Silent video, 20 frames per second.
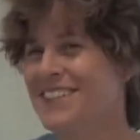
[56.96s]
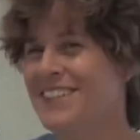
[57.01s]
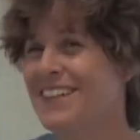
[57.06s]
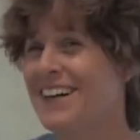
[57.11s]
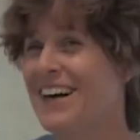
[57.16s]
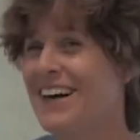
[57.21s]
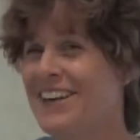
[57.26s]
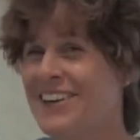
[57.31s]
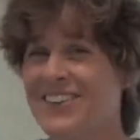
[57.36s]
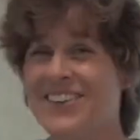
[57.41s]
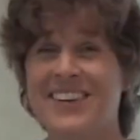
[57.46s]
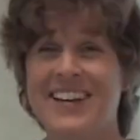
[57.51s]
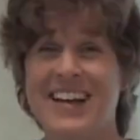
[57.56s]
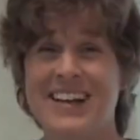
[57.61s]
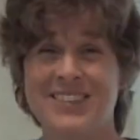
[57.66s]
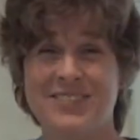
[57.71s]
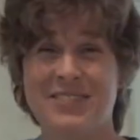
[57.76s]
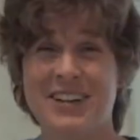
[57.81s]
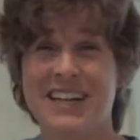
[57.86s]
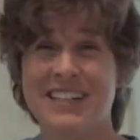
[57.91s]
I know it
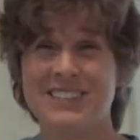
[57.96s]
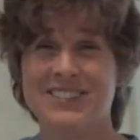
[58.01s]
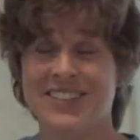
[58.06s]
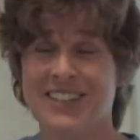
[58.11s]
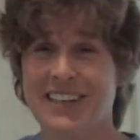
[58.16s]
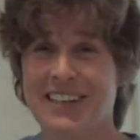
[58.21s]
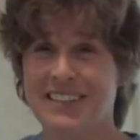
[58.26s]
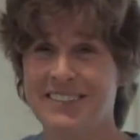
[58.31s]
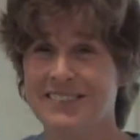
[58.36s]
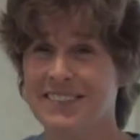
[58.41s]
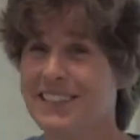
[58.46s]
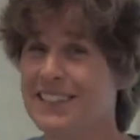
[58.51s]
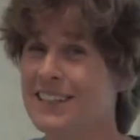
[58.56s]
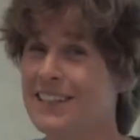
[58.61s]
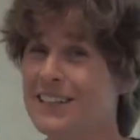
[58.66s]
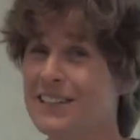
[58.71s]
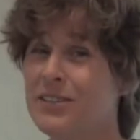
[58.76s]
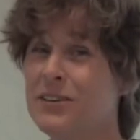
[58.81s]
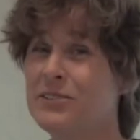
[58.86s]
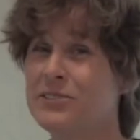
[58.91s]
has wax on it. And
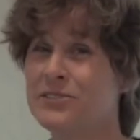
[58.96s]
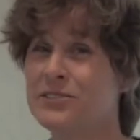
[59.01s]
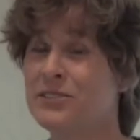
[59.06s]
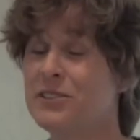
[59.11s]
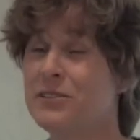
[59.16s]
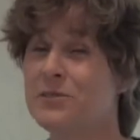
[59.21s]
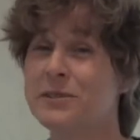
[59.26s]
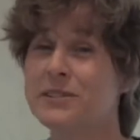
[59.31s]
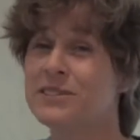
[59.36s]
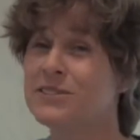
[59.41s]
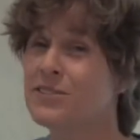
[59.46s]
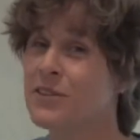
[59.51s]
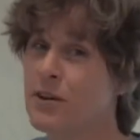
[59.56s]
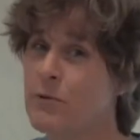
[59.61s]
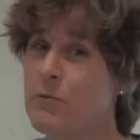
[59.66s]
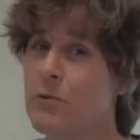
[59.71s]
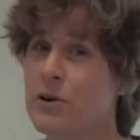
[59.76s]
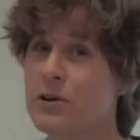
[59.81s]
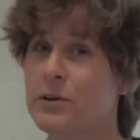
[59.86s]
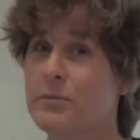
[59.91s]
I also know it's
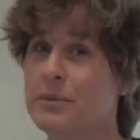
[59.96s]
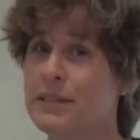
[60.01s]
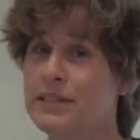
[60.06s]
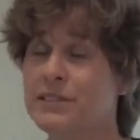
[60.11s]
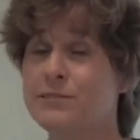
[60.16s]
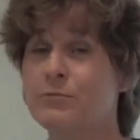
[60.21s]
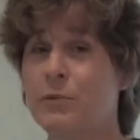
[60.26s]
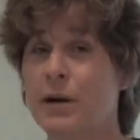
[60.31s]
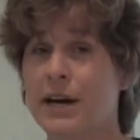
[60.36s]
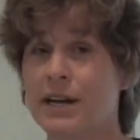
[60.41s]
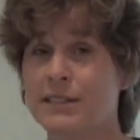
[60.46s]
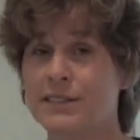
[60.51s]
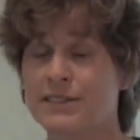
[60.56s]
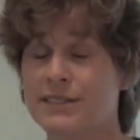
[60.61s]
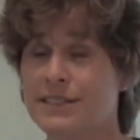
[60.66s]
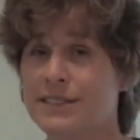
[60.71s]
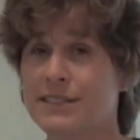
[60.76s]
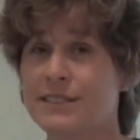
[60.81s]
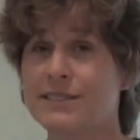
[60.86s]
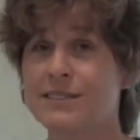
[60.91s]
not water-based
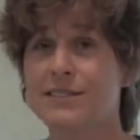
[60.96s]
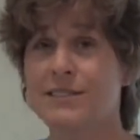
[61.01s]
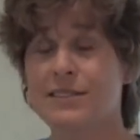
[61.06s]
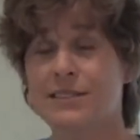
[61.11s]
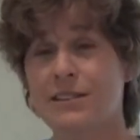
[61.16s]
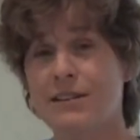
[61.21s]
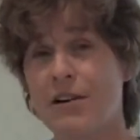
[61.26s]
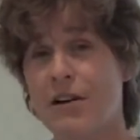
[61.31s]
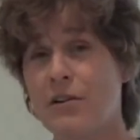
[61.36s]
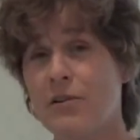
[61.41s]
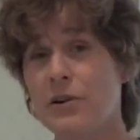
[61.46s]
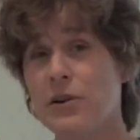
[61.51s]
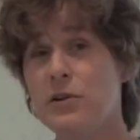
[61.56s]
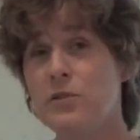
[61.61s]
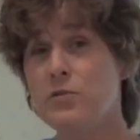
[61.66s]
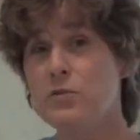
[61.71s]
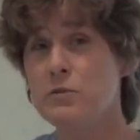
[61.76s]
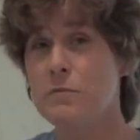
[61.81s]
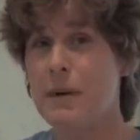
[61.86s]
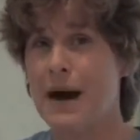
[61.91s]
wax. It's a
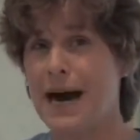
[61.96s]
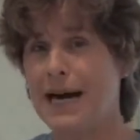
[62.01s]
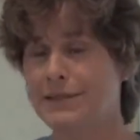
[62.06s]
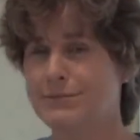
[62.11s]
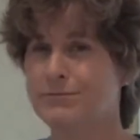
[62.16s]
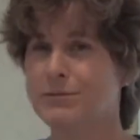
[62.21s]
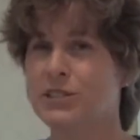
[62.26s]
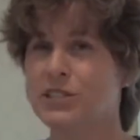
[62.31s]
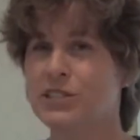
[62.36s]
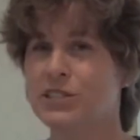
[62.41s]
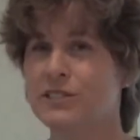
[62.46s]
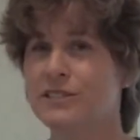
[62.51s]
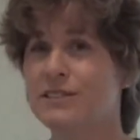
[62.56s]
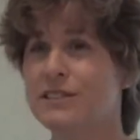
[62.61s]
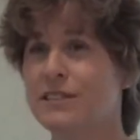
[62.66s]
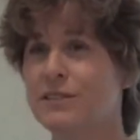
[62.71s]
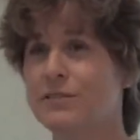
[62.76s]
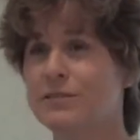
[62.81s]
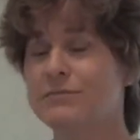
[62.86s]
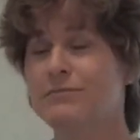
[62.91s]
Caranuba, which is
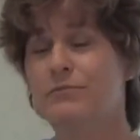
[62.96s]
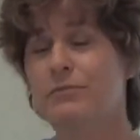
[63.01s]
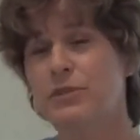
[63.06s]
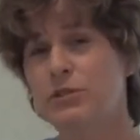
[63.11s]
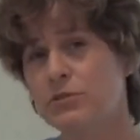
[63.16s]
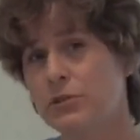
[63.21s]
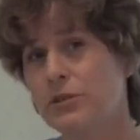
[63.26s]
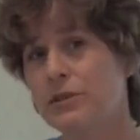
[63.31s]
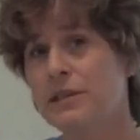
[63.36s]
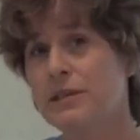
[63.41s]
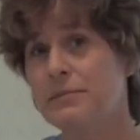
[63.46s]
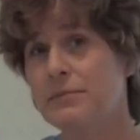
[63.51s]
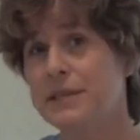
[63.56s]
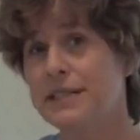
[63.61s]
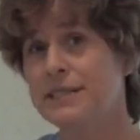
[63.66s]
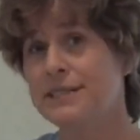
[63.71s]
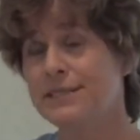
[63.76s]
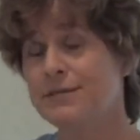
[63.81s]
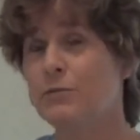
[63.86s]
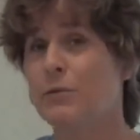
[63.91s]
a
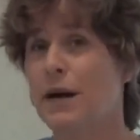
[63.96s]
petroleum-based